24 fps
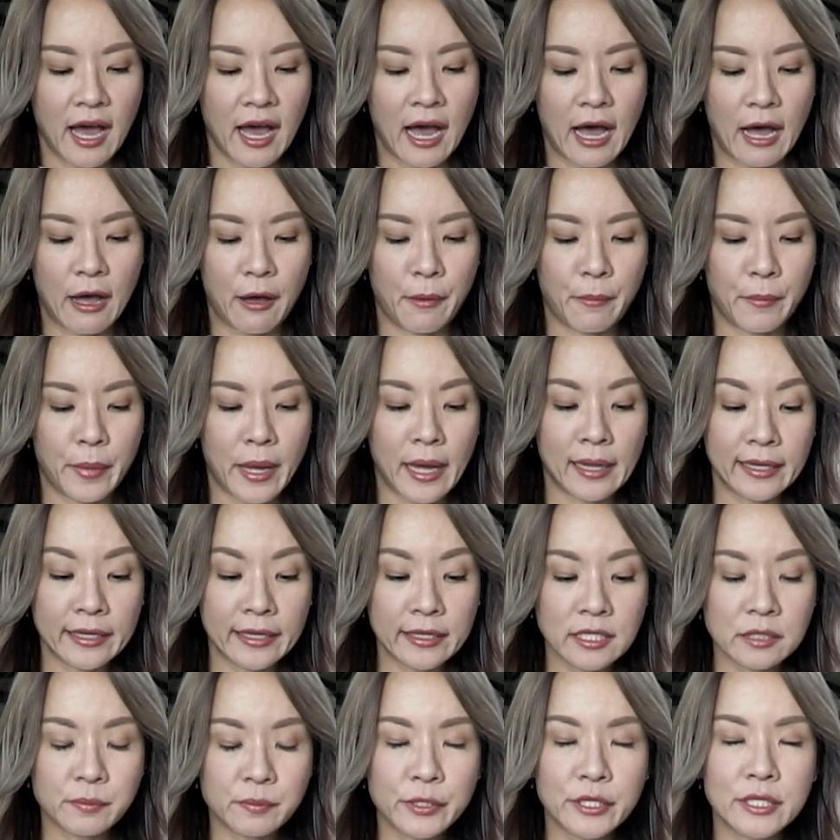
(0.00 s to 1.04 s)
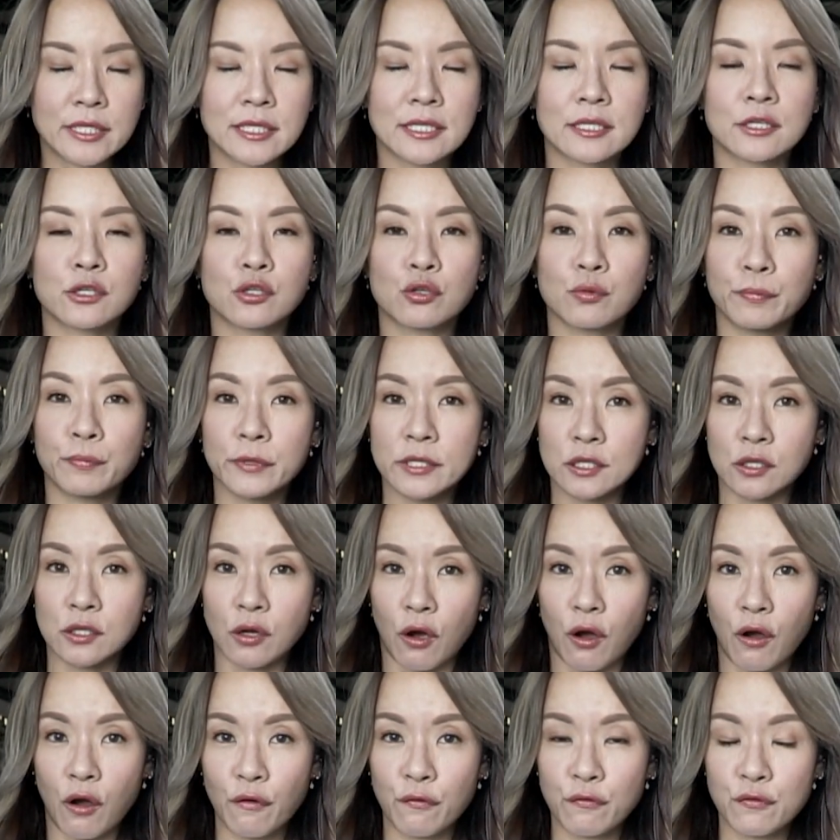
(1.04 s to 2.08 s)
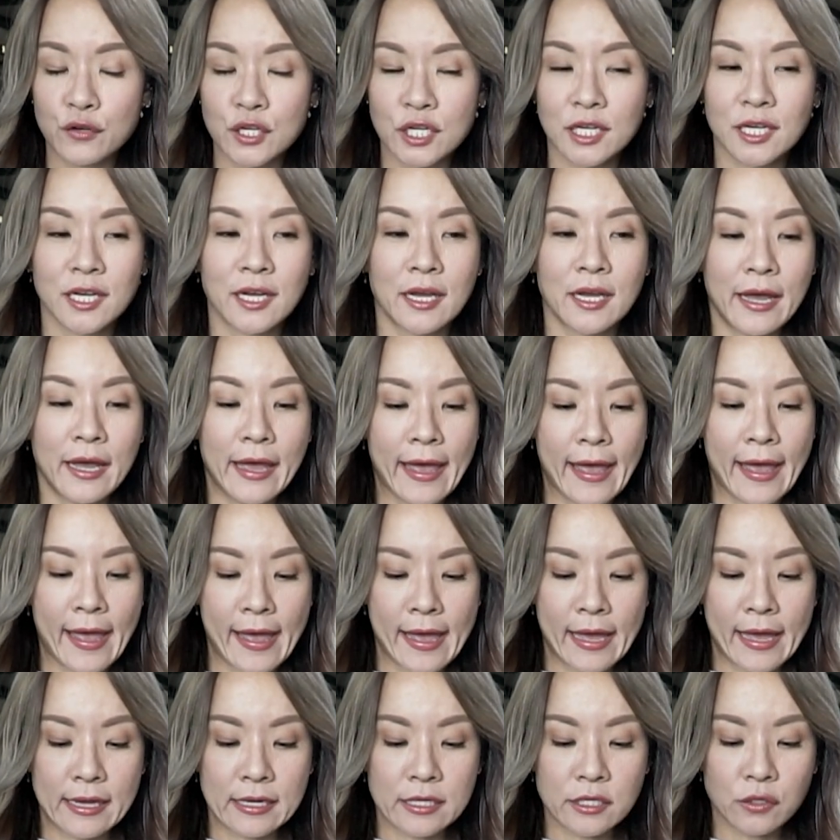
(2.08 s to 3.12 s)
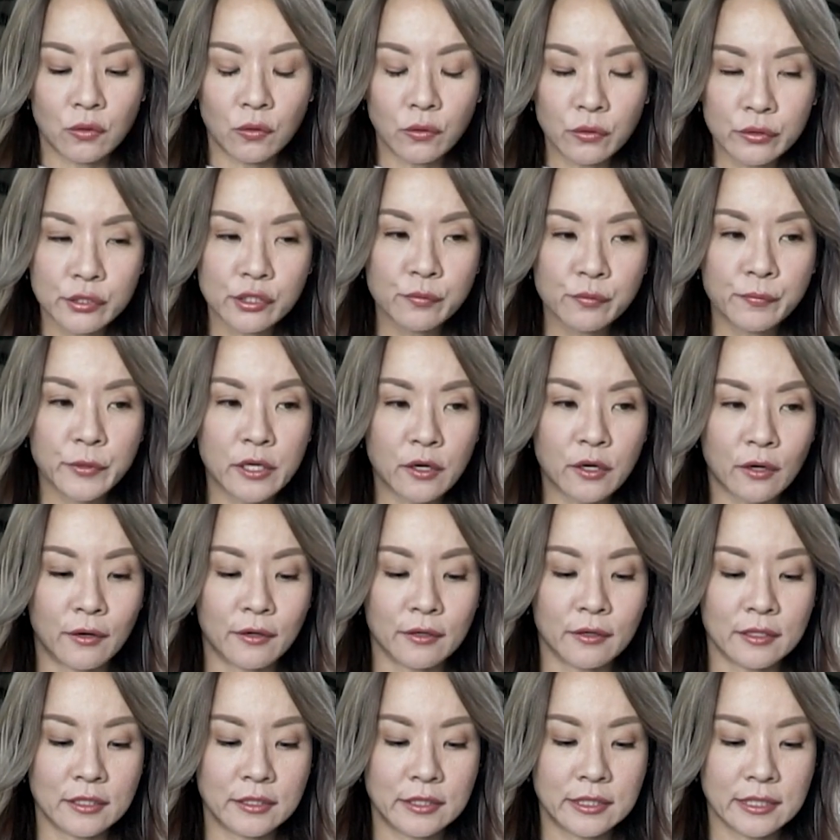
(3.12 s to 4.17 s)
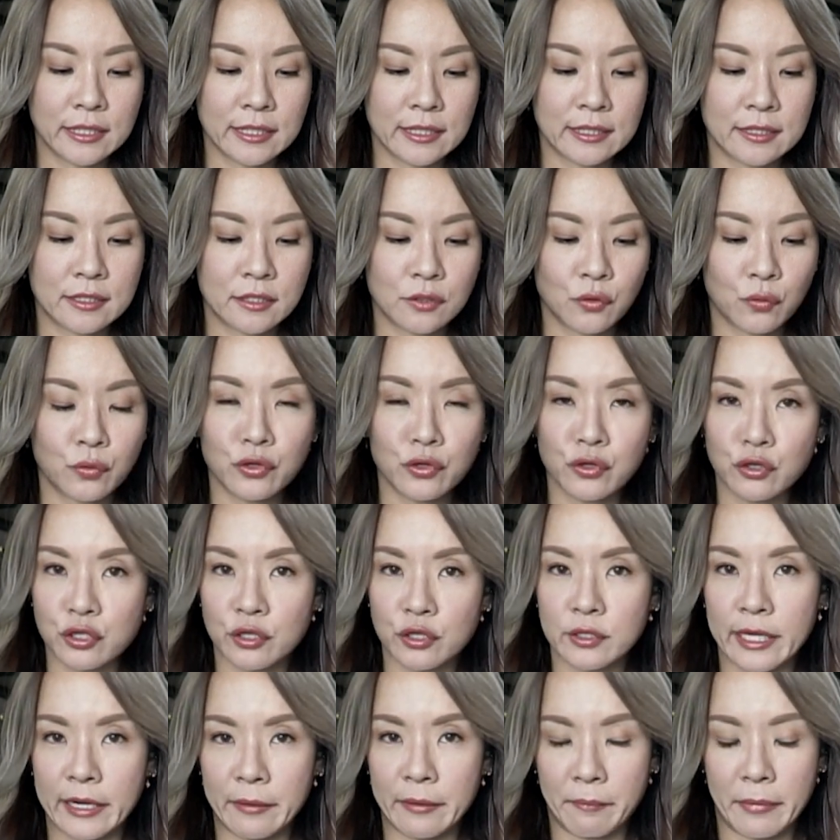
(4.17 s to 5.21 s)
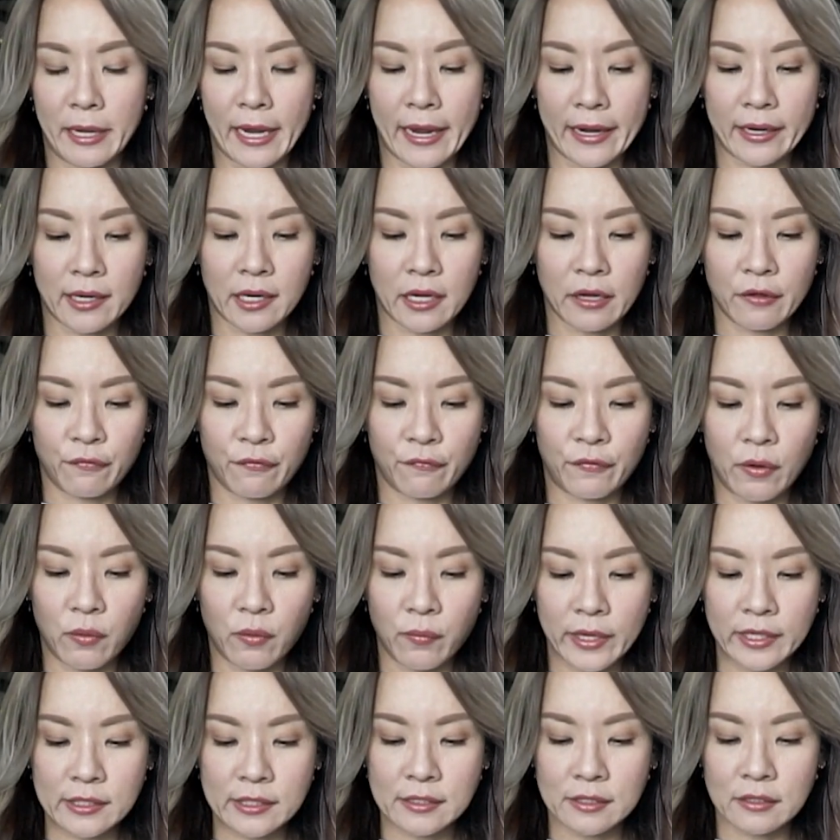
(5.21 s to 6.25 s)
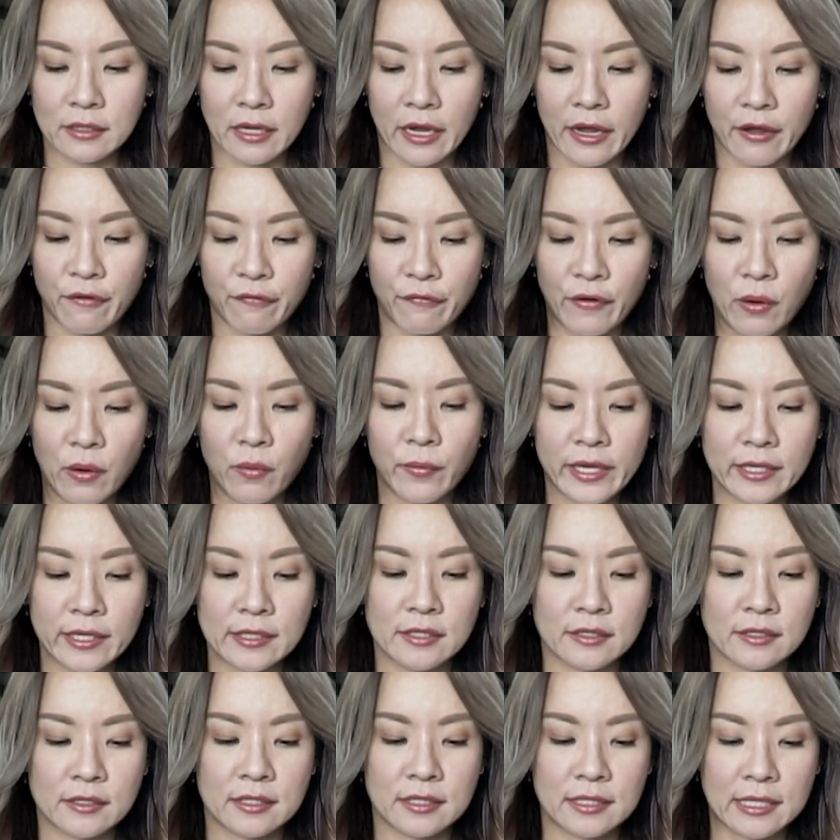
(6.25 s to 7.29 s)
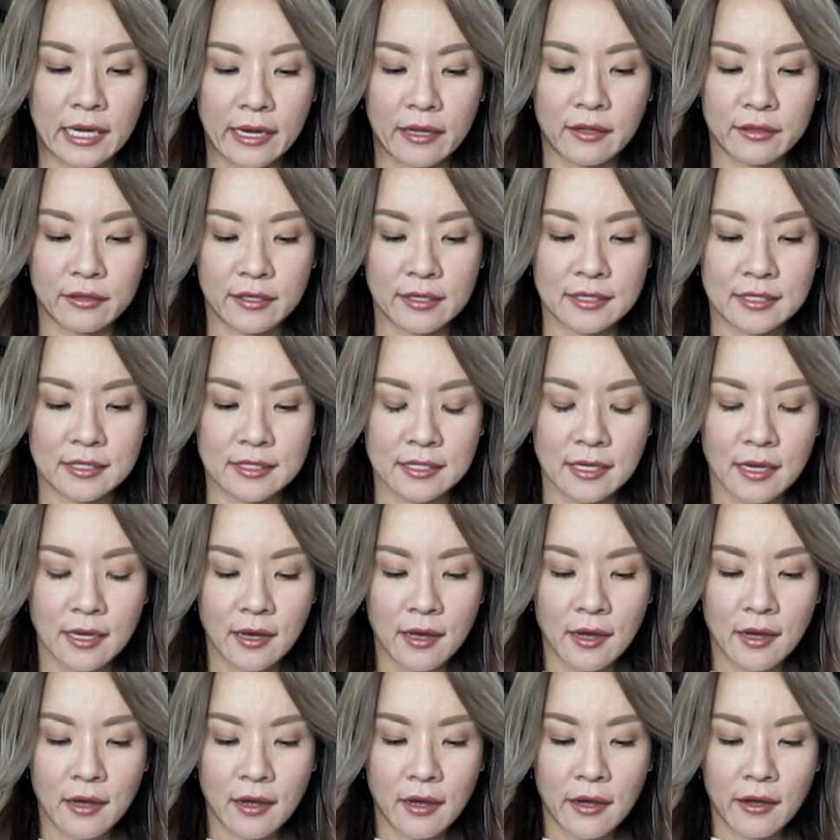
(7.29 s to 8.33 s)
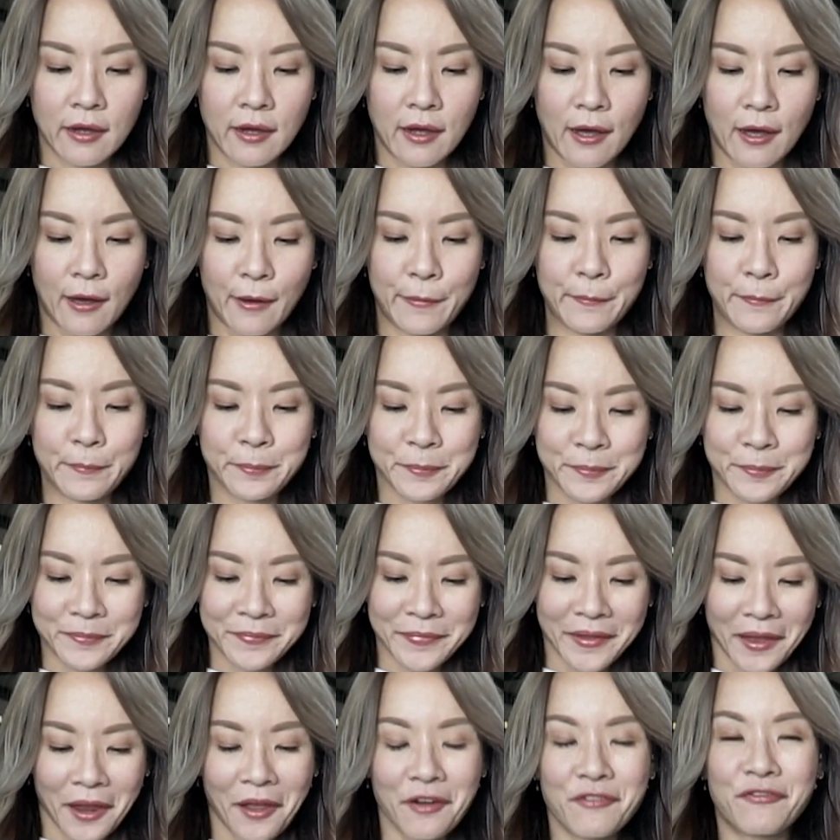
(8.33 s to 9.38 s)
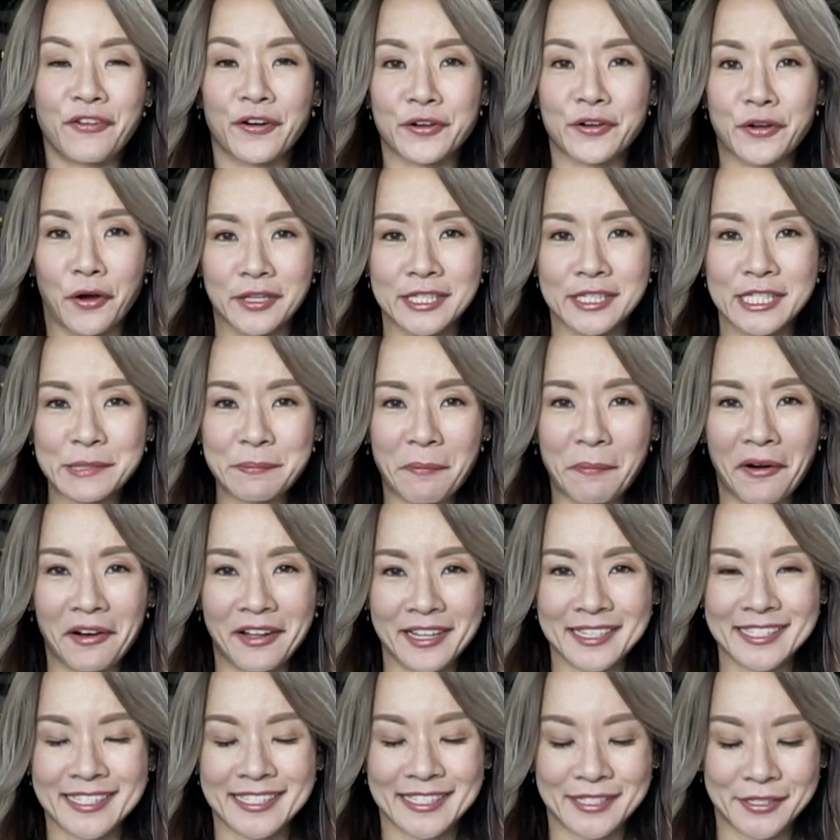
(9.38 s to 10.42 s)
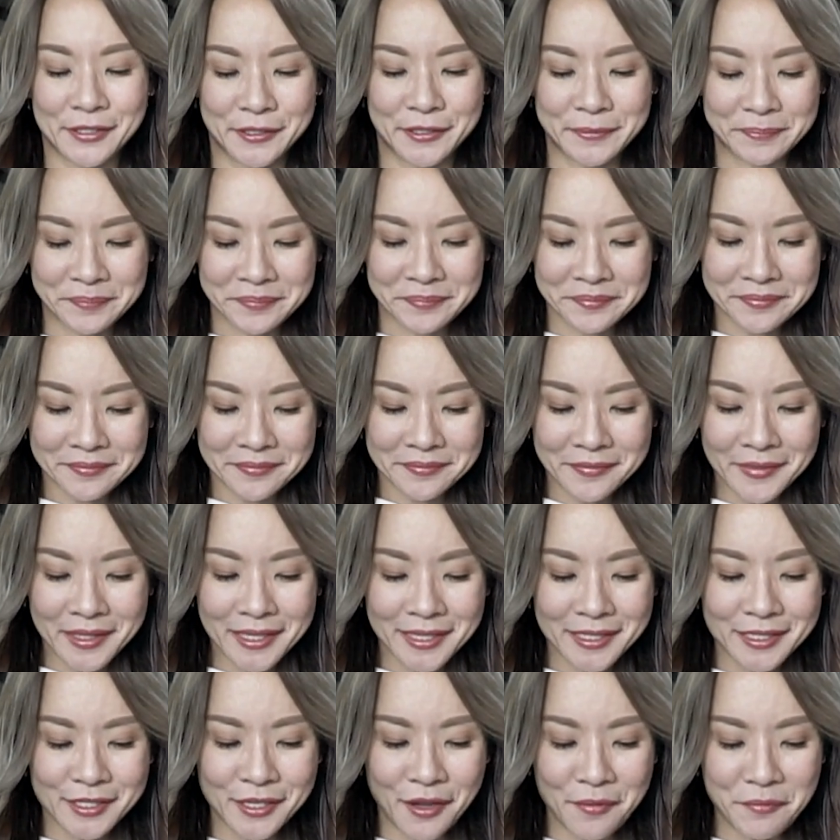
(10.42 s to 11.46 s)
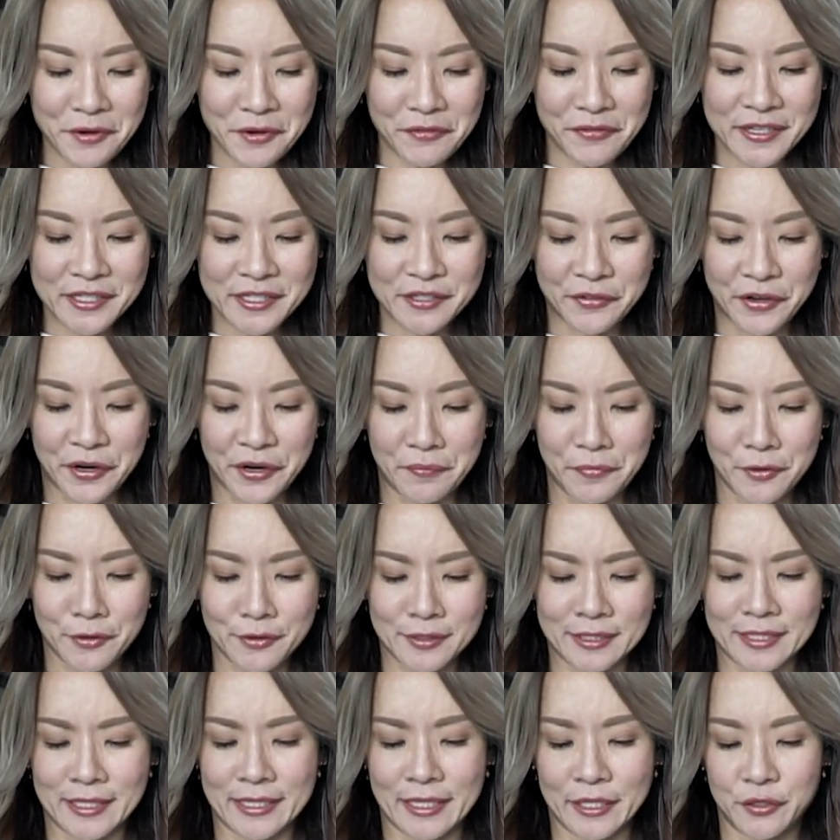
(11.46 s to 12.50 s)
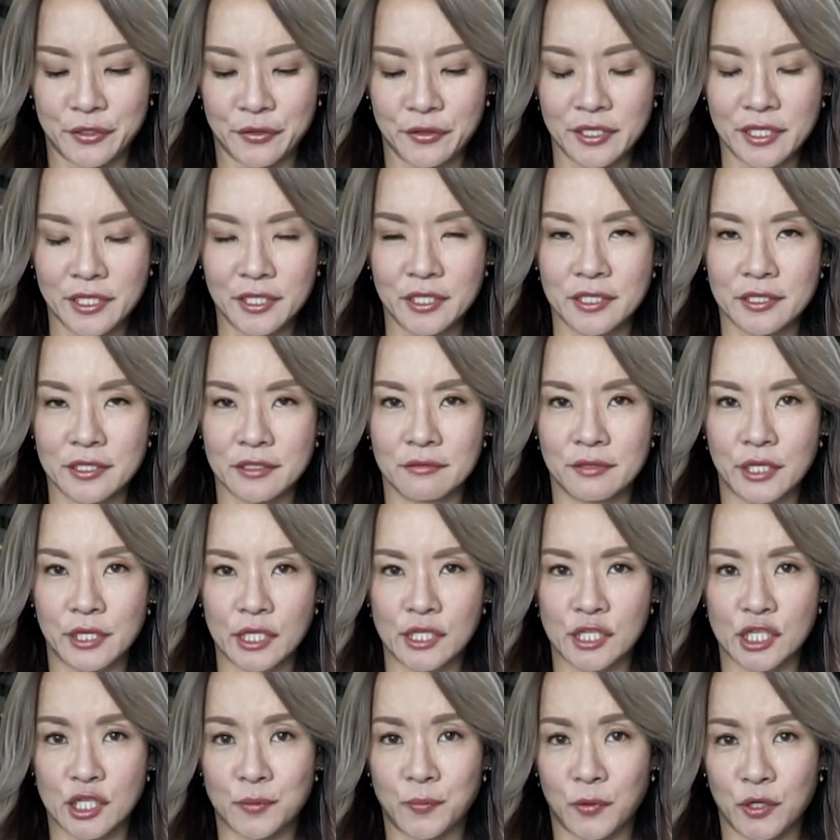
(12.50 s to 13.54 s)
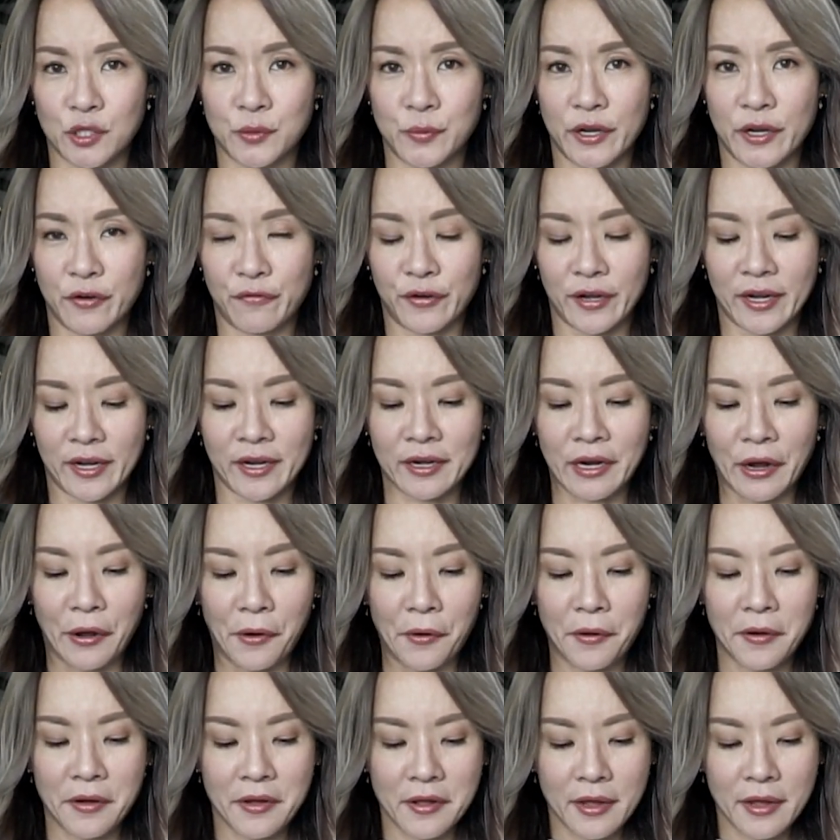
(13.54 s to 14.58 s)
But I like this because it's super soft, and also because it's so neutral, like in black. I have found ways to style this for non-sports. So some of my friends are very amused. They're like, do you just dress in sportswear every day now?